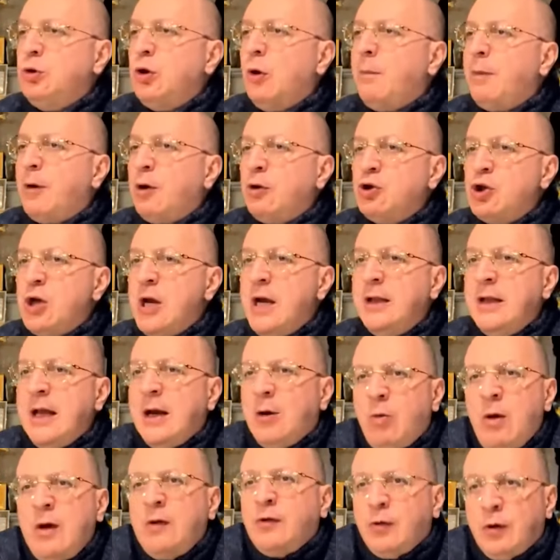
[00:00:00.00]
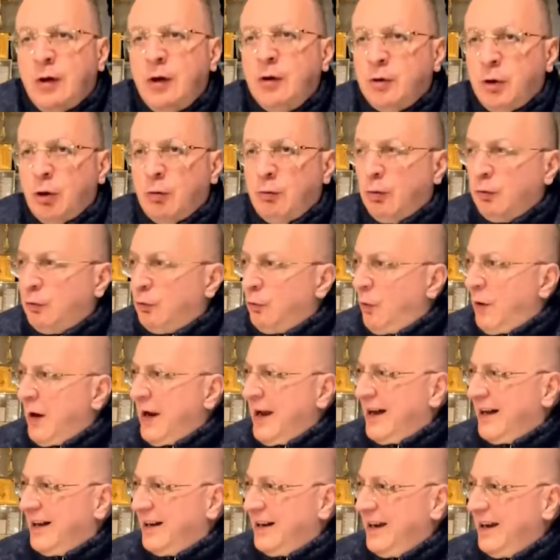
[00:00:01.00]
I don't know with whom.
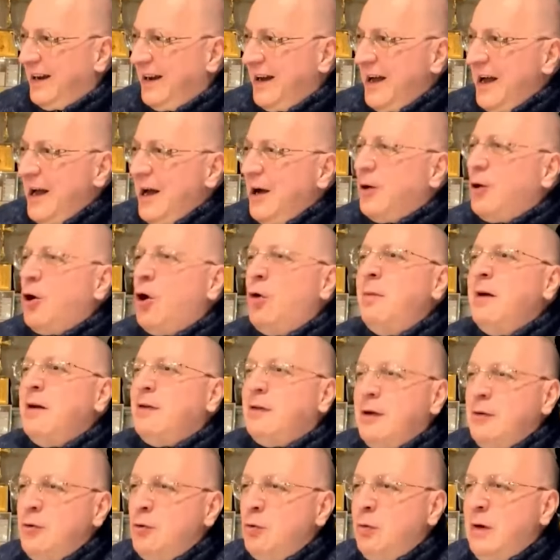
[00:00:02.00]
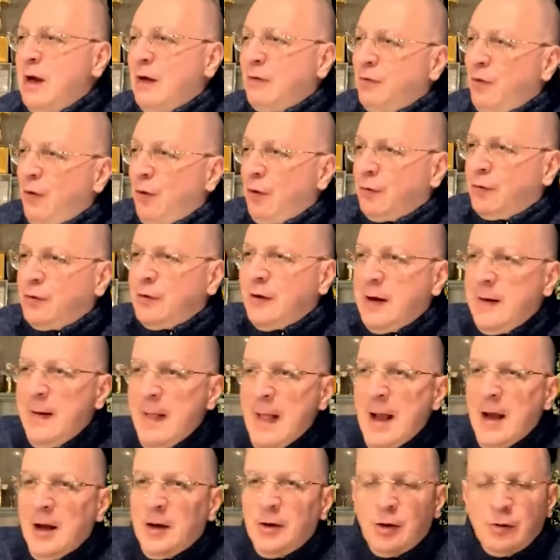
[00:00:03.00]
And a certain
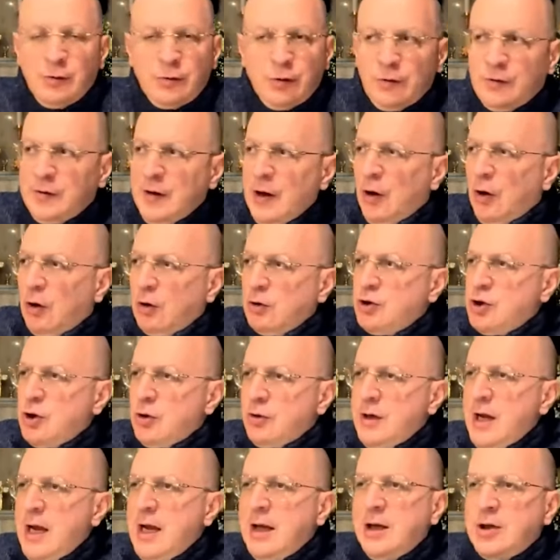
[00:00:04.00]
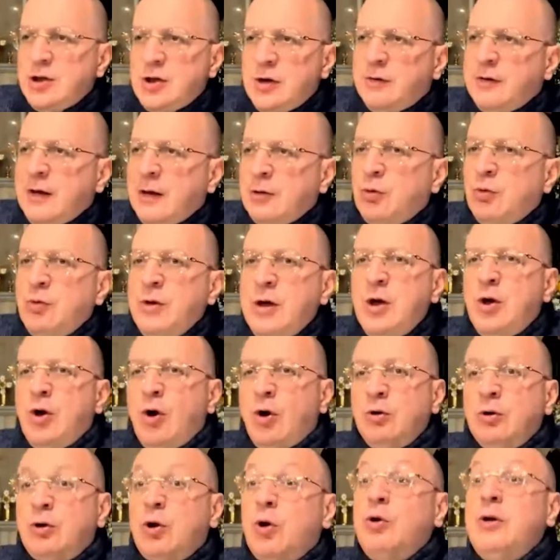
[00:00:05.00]
Monsignor on duty was addressing him, the one
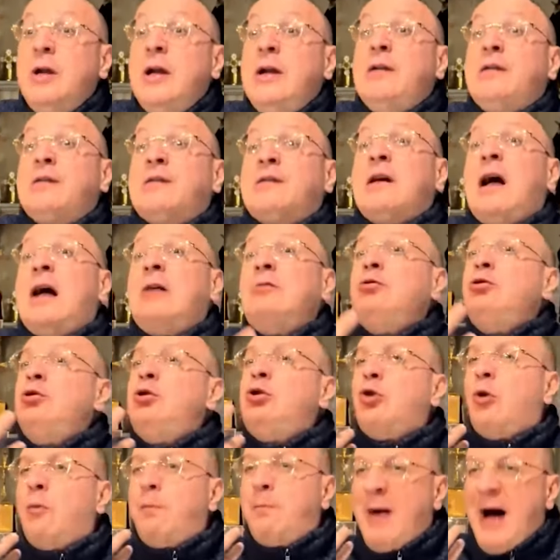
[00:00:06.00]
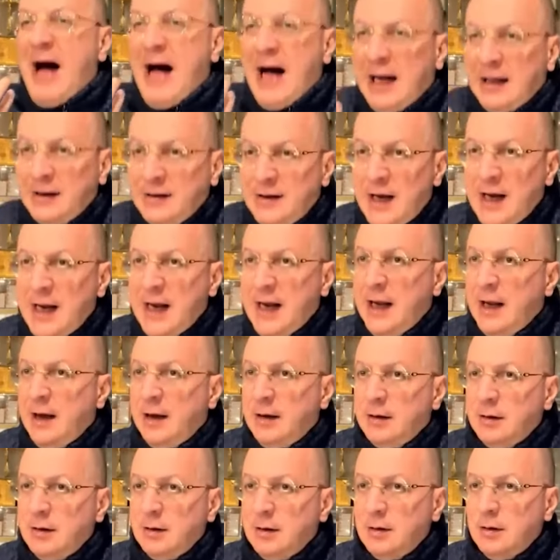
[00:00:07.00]
sitting there on the chair in such an
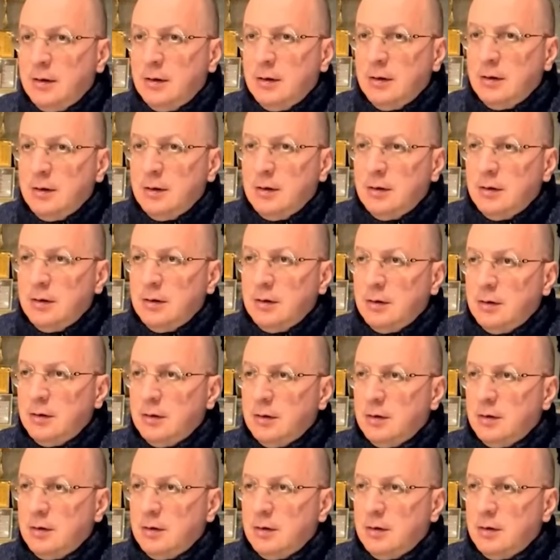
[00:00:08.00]
inelegant way.